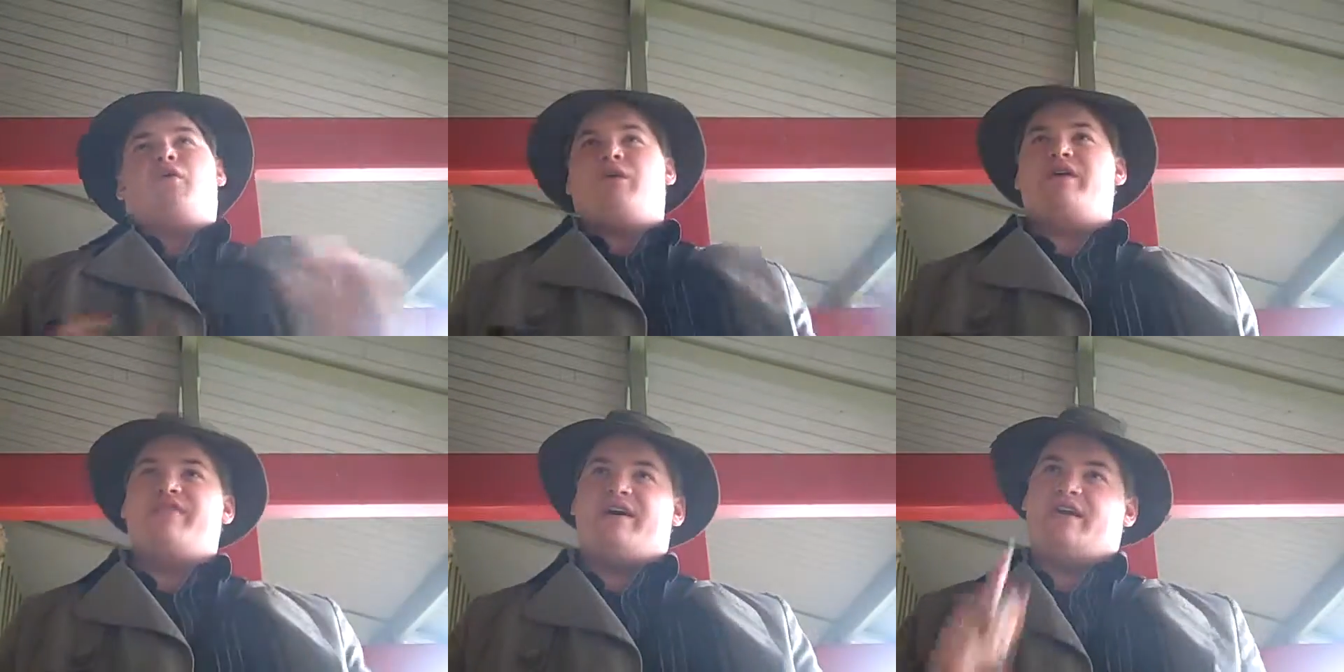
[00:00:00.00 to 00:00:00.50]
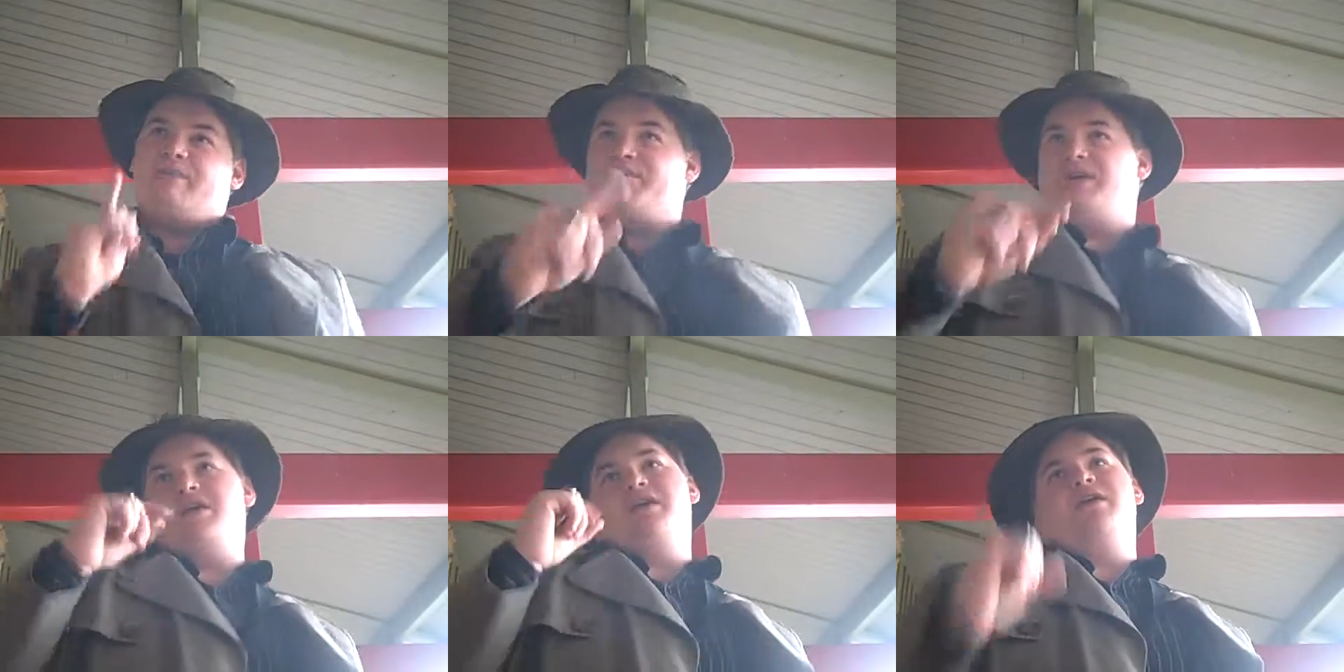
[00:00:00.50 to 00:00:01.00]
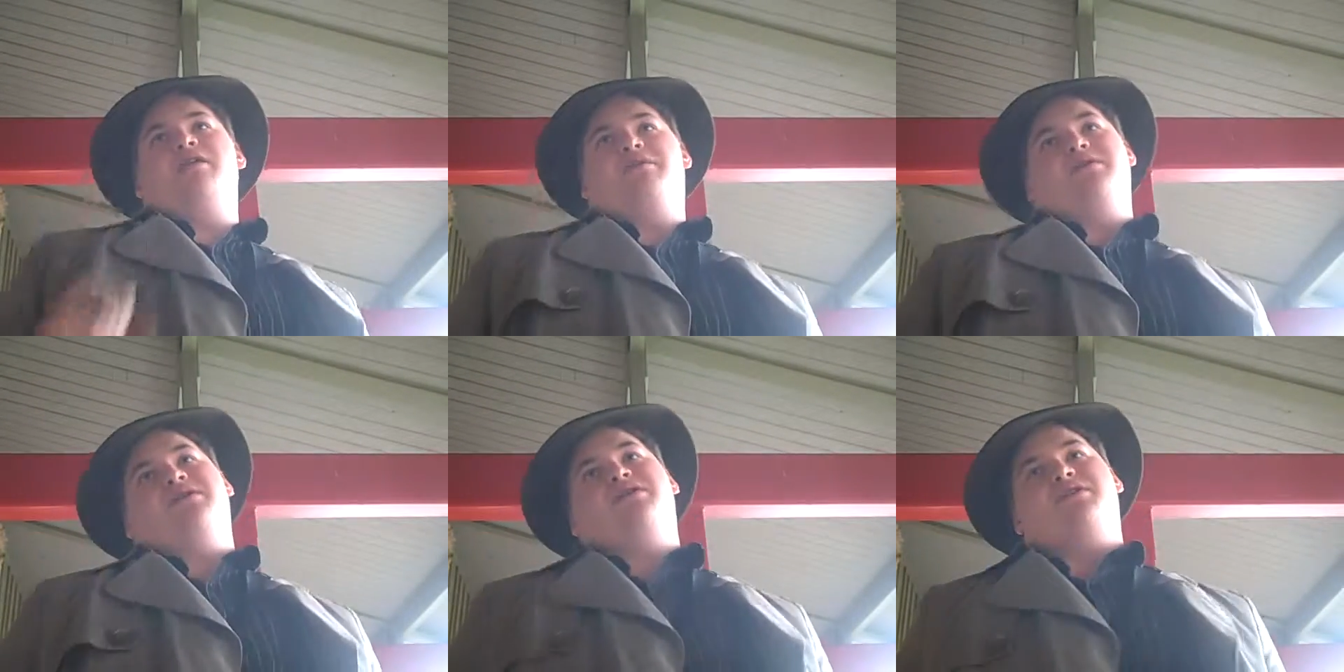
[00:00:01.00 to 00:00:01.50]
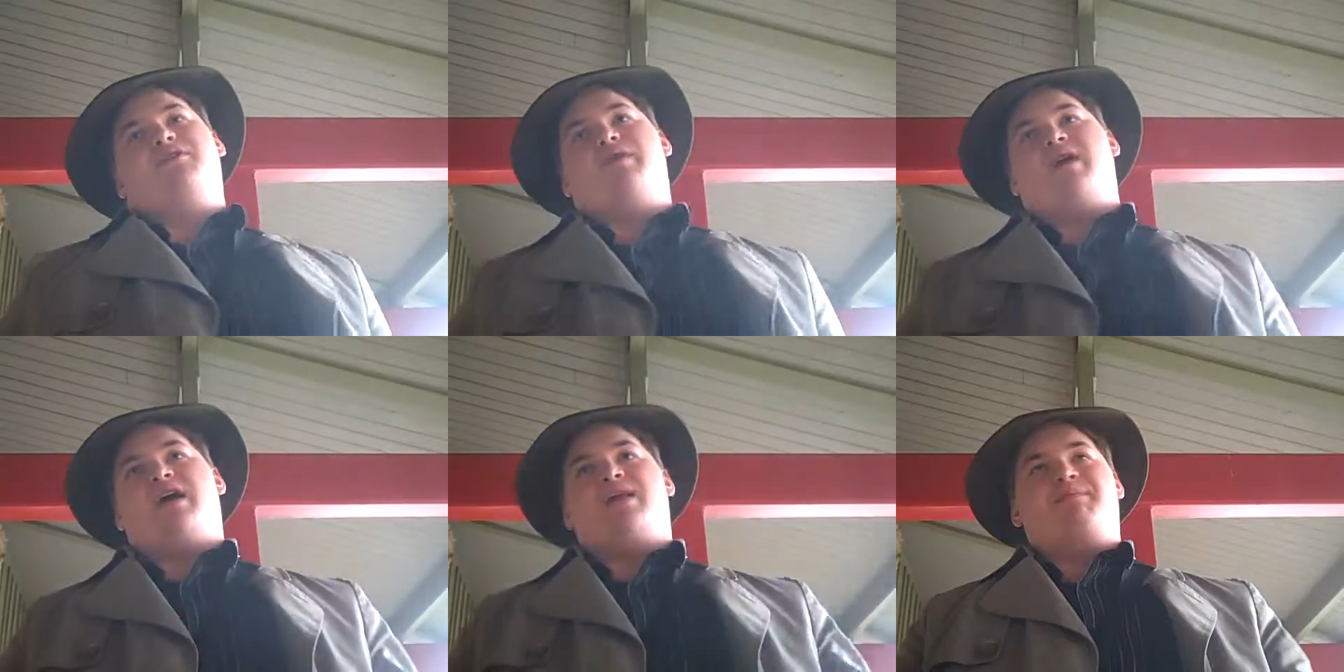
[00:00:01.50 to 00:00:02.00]
We've had a big year, and
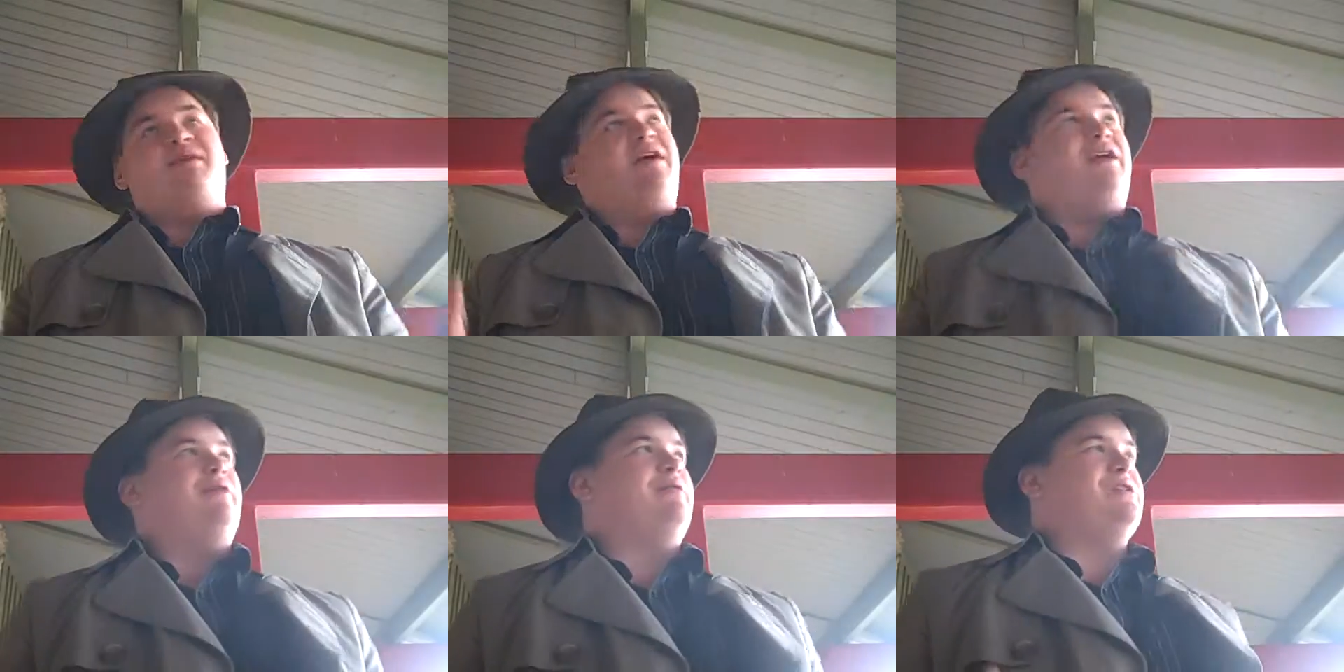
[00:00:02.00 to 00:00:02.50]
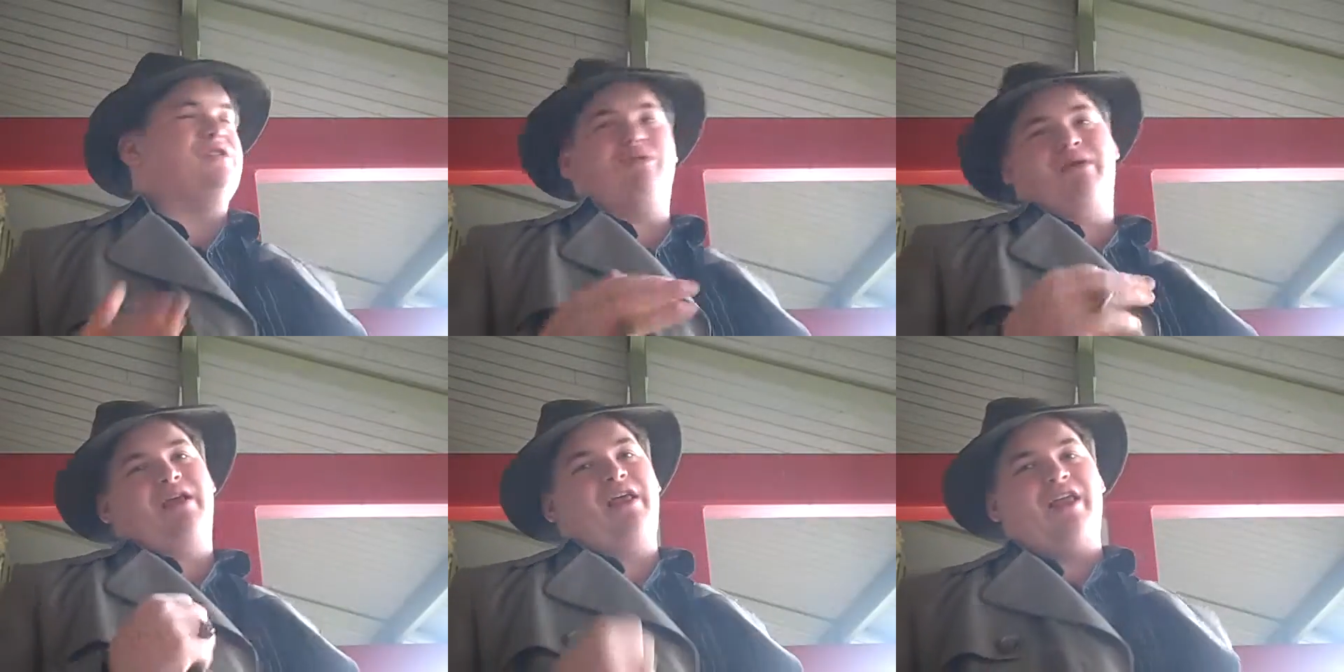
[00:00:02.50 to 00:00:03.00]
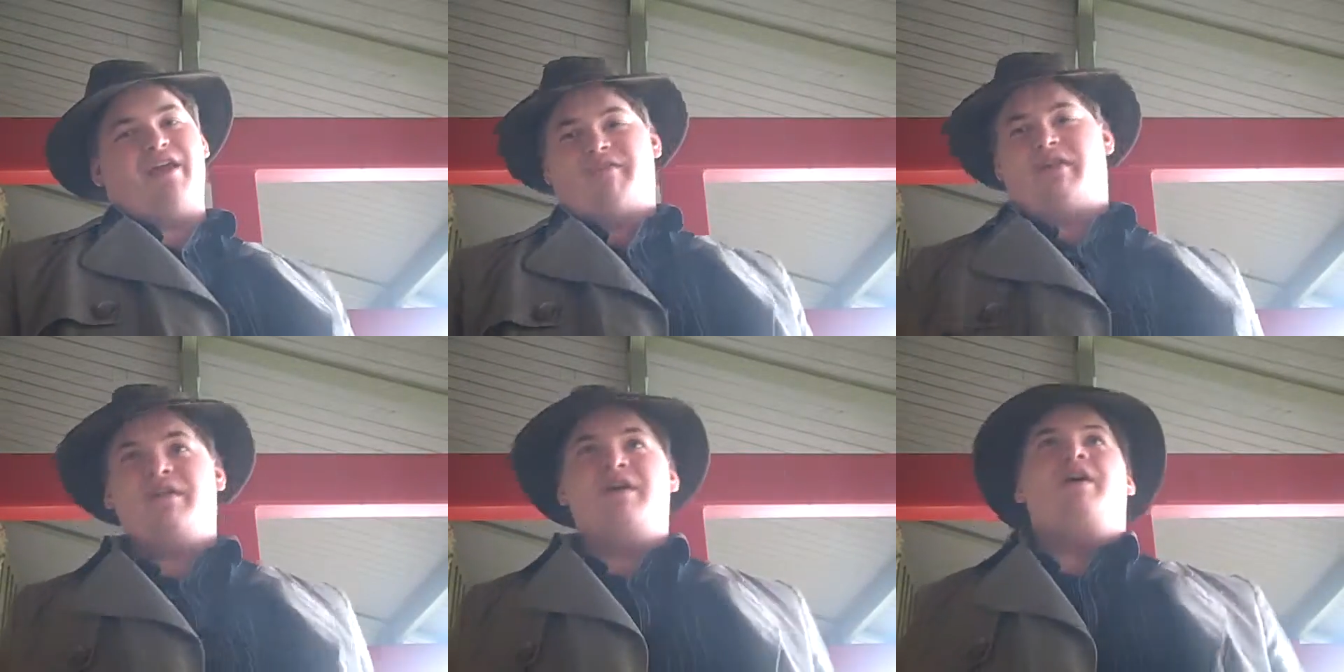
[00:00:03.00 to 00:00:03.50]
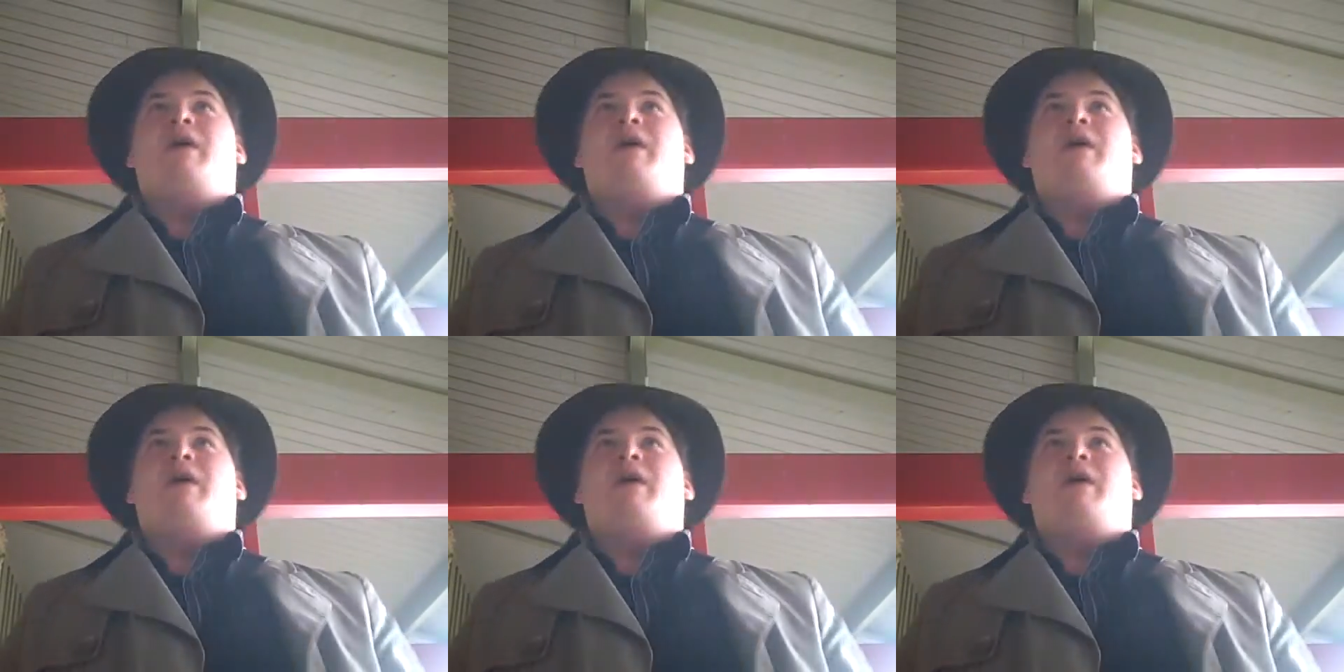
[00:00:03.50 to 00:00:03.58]
we had a big year in 2011,